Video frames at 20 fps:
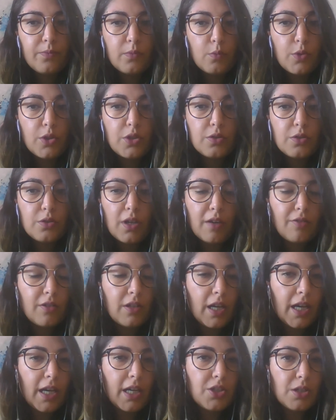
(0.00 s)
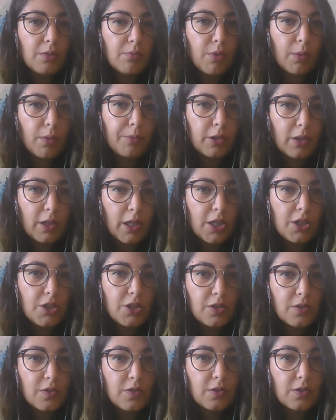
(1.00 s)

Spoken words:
we do have an aging population.